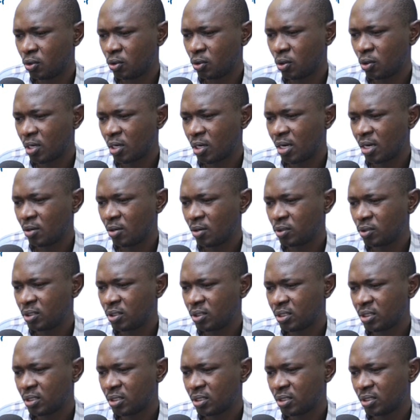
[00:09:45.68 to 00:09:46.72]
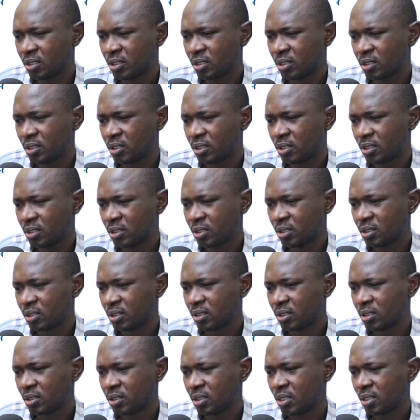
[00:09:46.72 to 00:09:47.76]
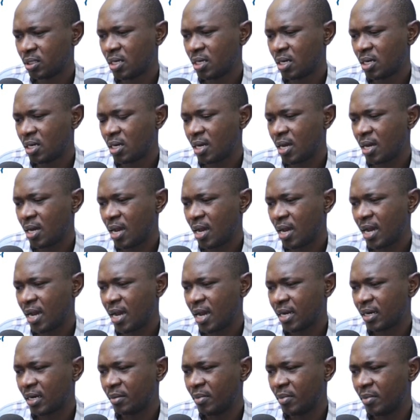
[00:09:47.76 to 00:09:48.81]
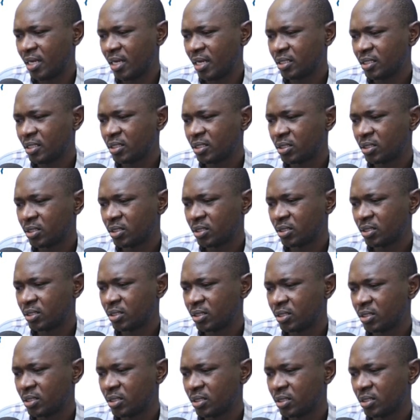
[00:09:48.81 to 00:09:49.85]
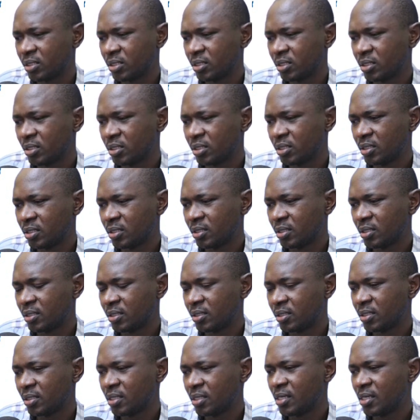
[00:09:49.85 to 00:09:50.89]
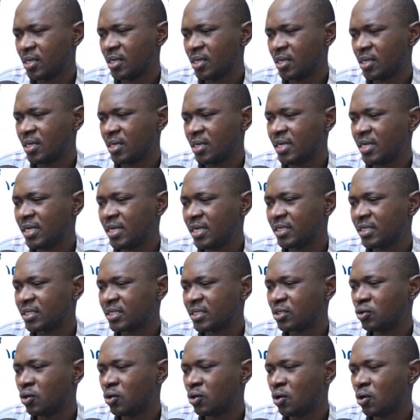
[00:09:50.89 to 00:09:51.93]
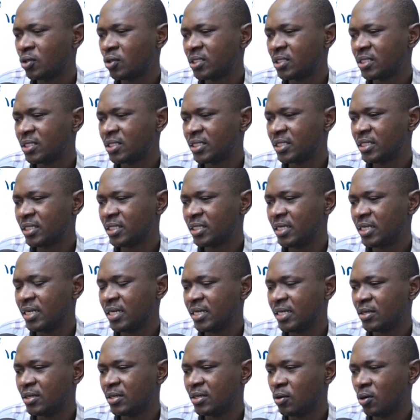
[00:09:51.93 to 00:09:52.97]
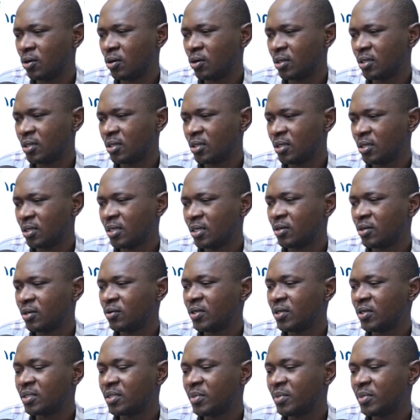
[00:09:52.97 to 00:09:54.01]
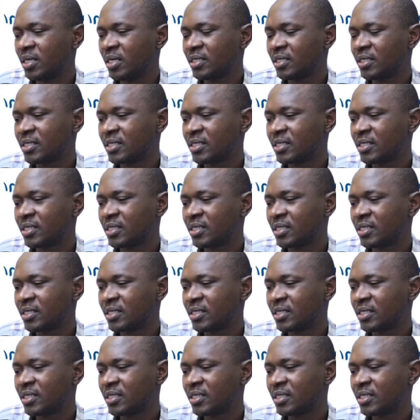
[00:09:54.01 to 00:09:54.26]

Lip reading: is not illegal, which means it's allowed. Knockout agreement is allowed, and this is where one person comes with a